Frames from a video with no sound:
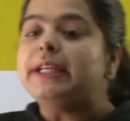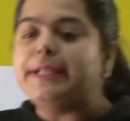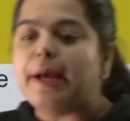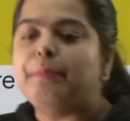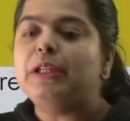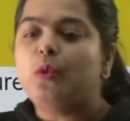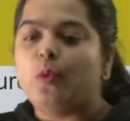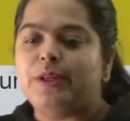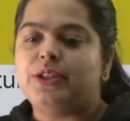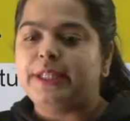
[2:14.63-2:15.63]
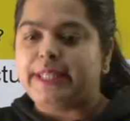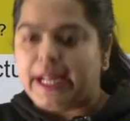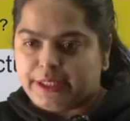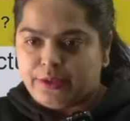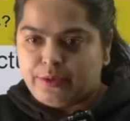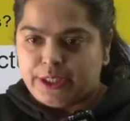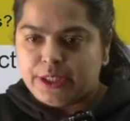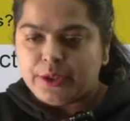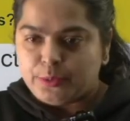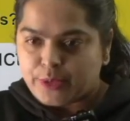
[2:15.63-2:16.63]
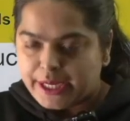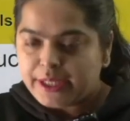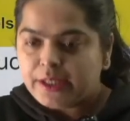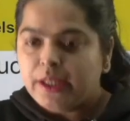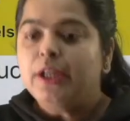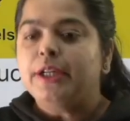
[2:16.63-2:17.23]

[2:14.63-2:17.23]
double question category, right?